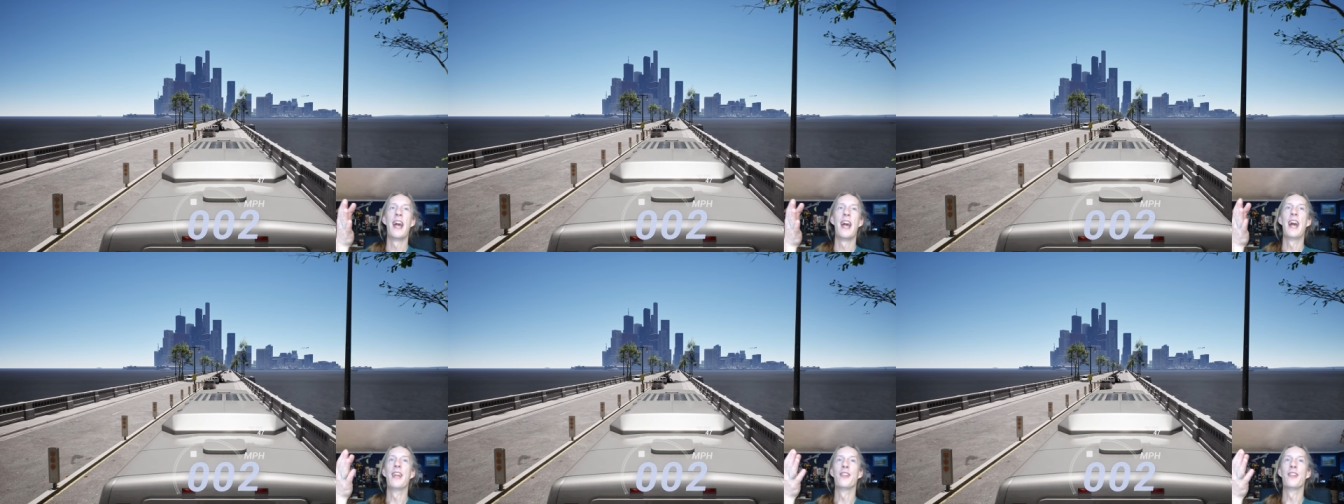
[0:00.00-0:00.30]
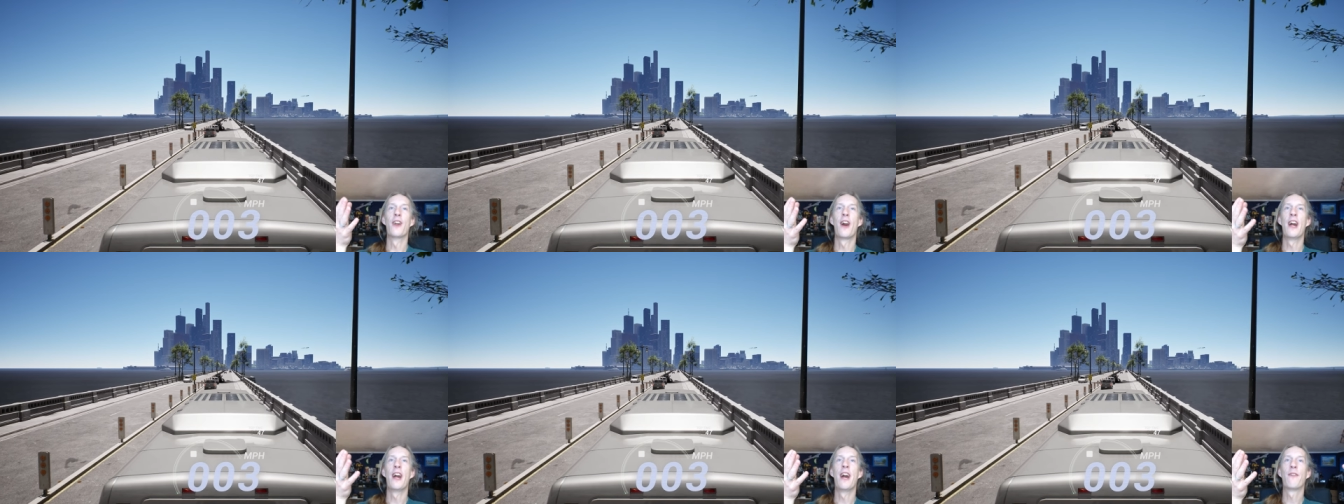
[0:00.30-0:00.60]
and
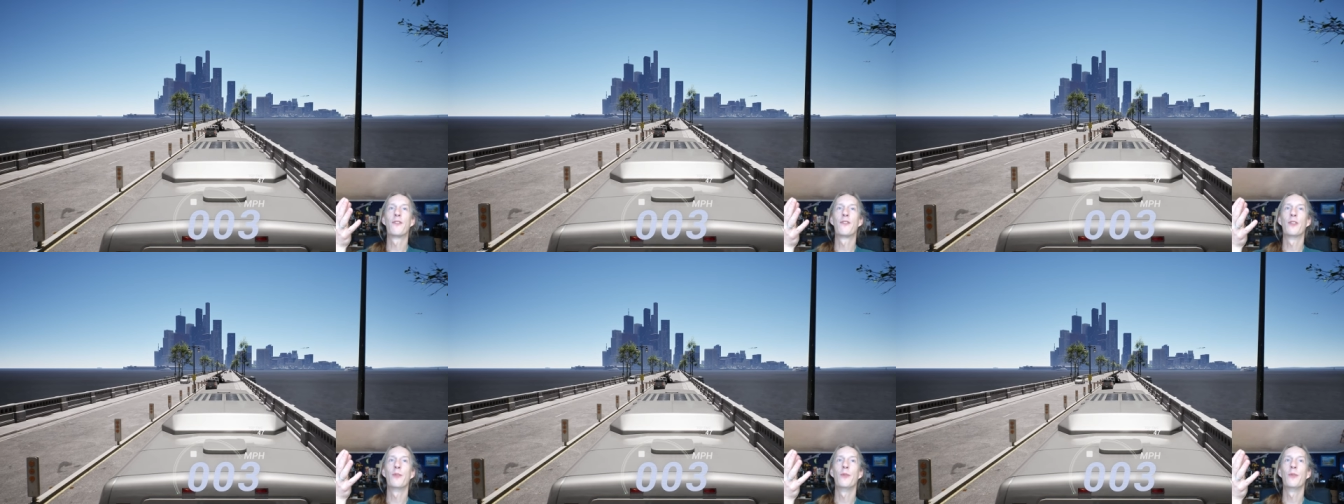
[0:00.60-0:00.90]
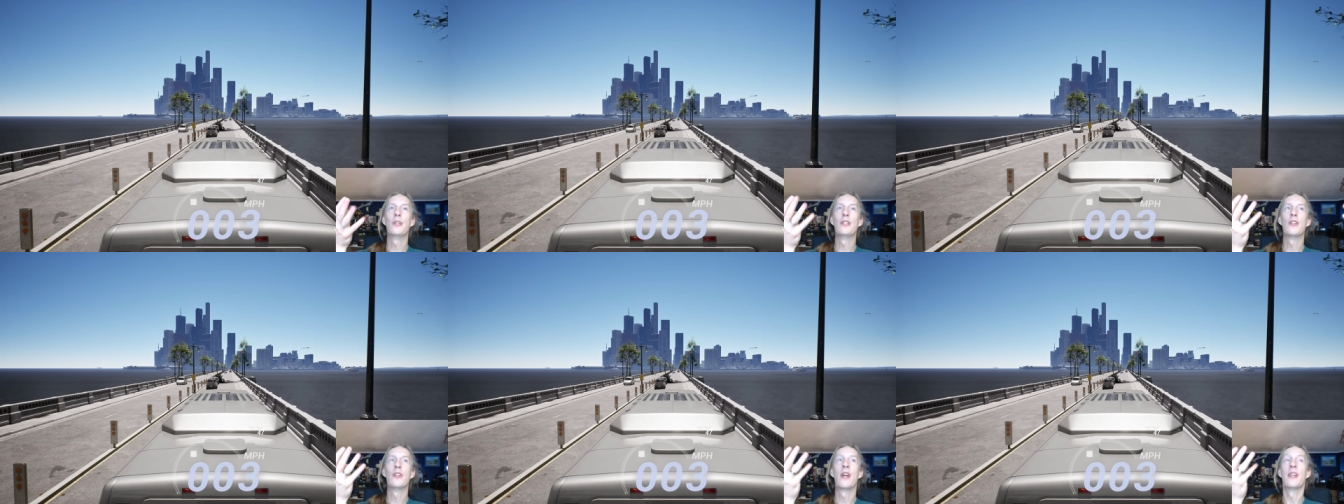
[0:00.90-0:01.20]
not have to
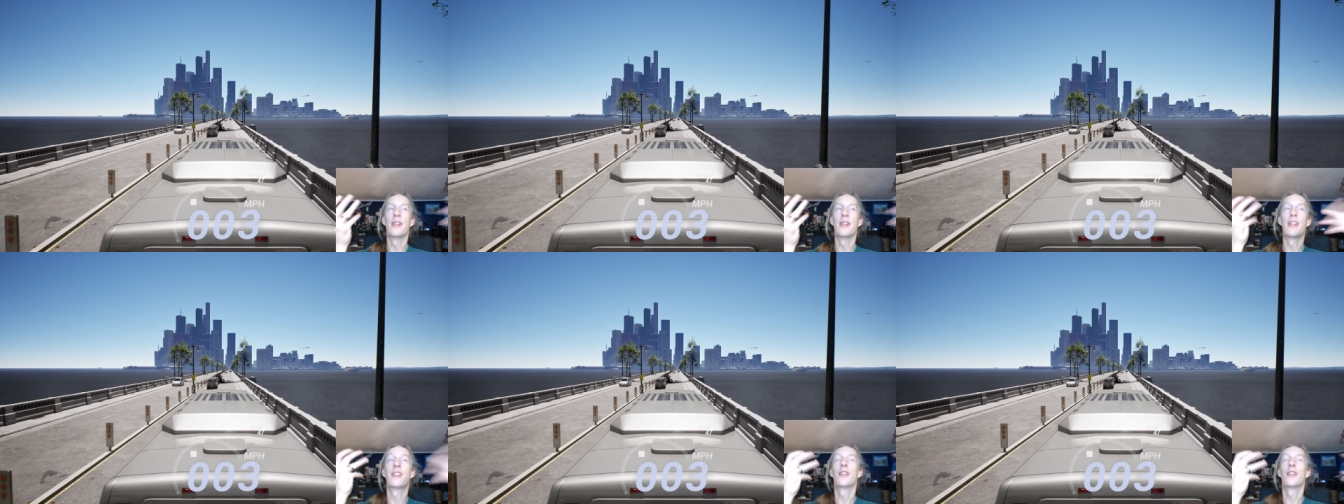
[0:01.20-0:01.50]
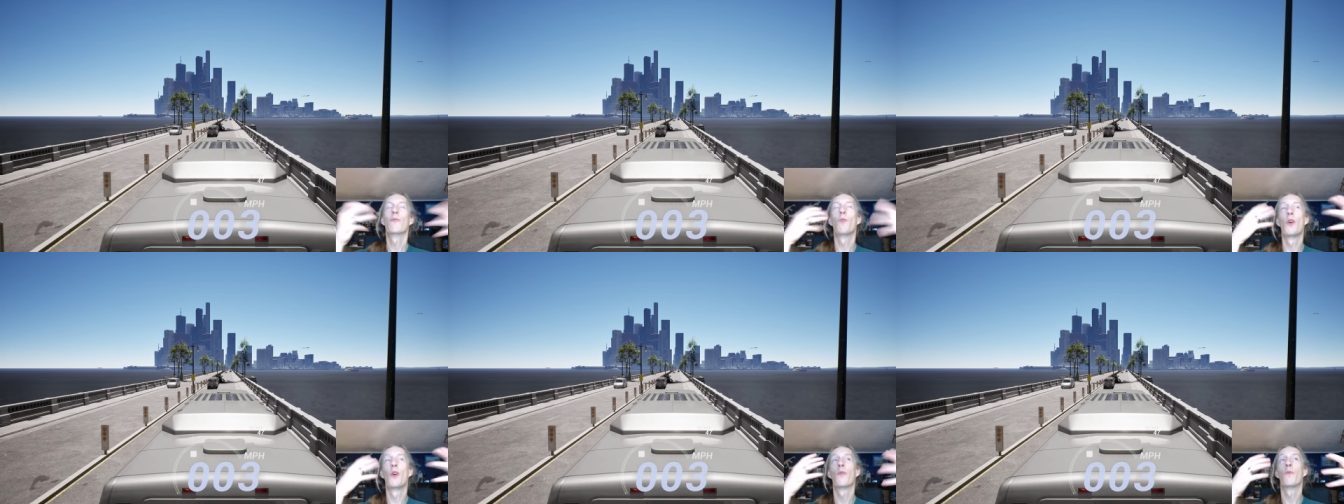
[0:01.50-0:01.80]
re And,
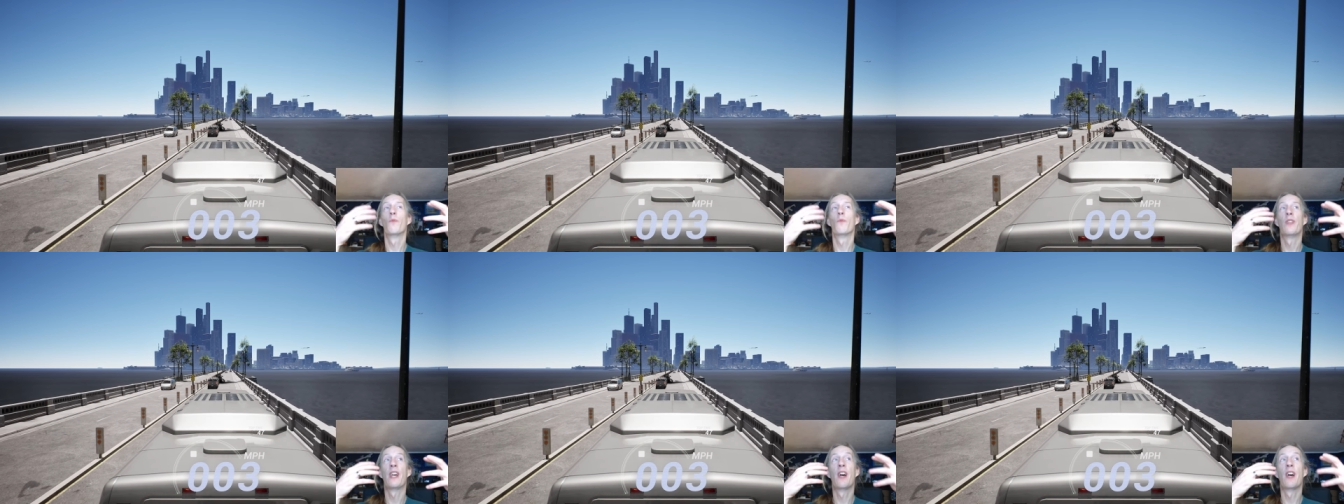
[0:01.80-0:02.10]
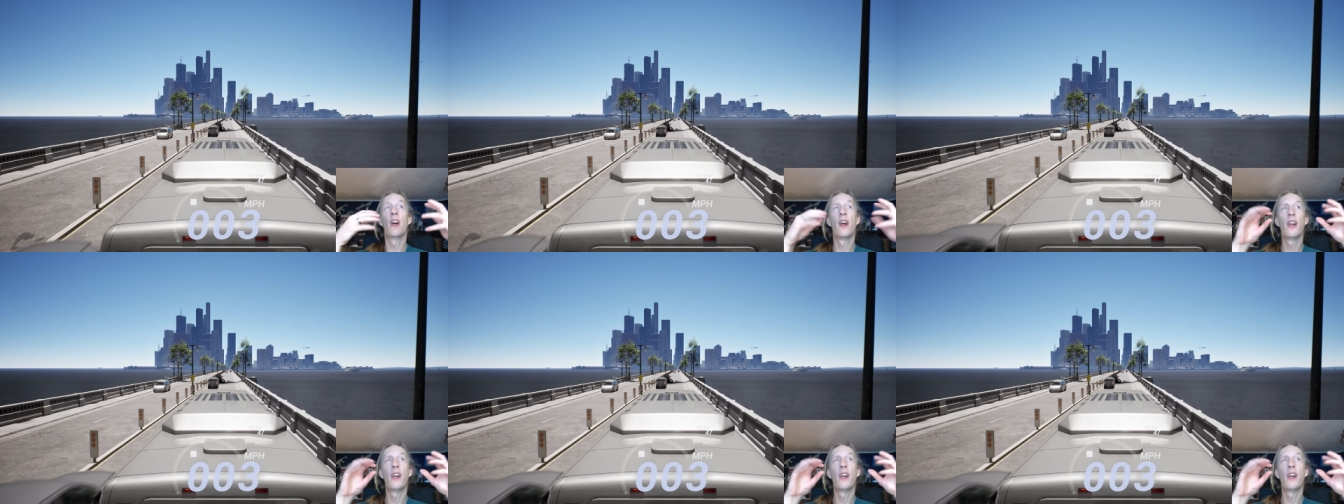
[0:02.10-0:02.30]
well, the